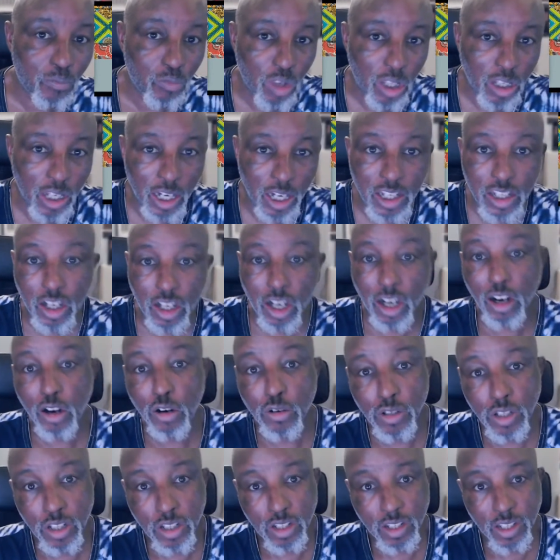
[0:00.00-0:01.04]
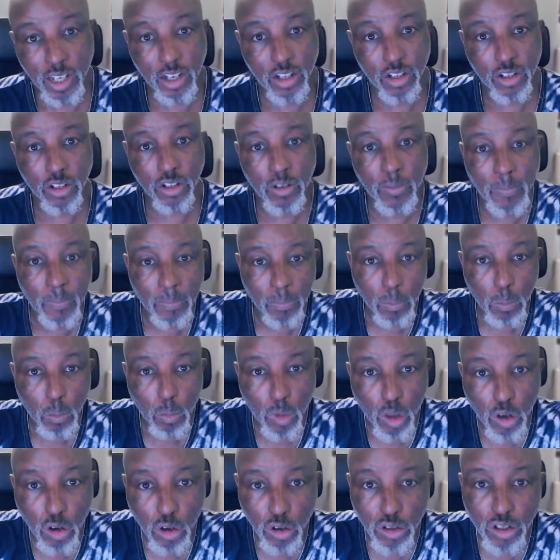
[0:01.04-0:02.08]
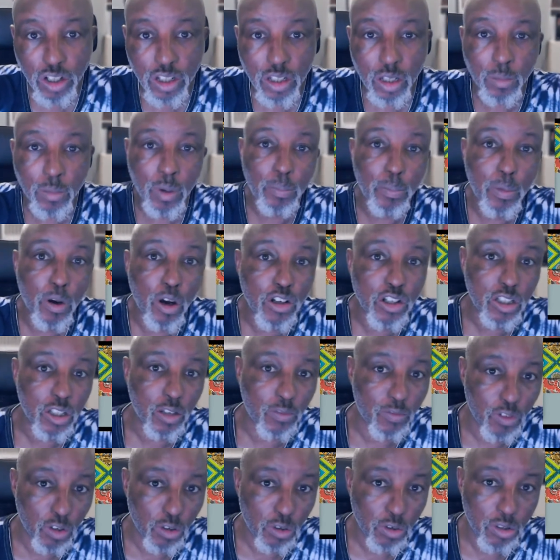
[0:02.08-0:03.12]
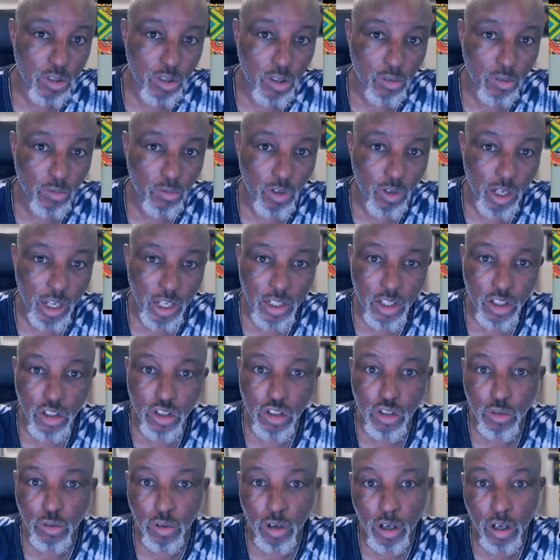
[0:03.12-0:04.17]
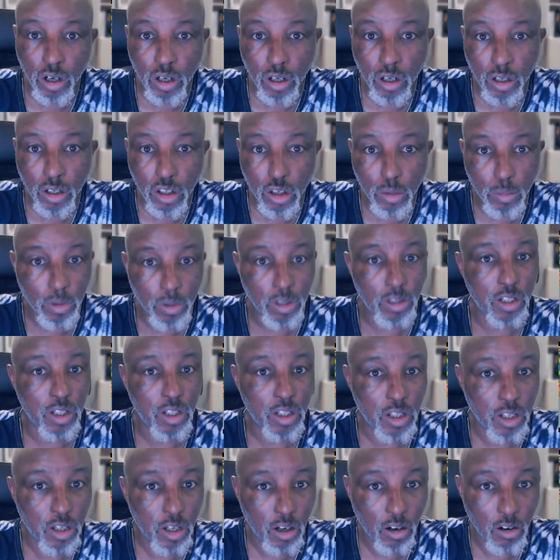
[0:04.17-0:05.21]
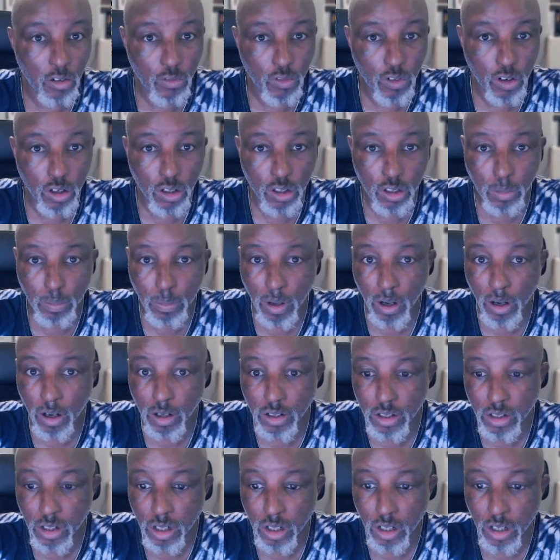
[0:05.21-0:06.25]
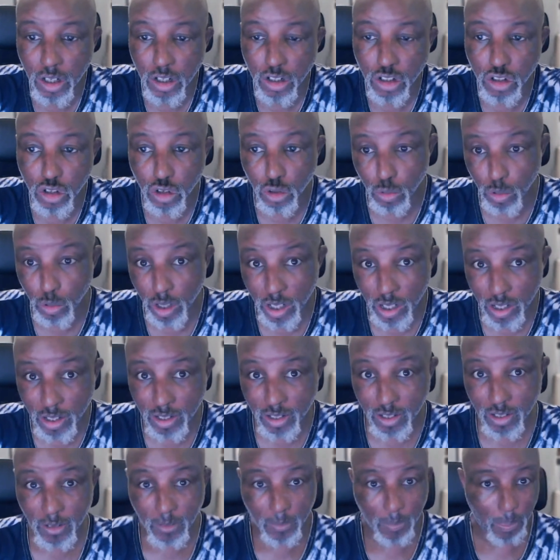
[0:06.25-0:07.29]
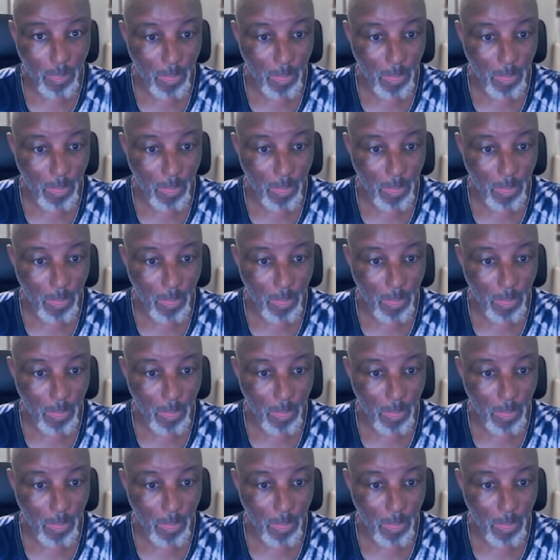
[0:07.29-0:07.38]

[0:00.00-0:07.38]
Now, this closing section looks at some of the positive news relating to our community over the past 2 weeks.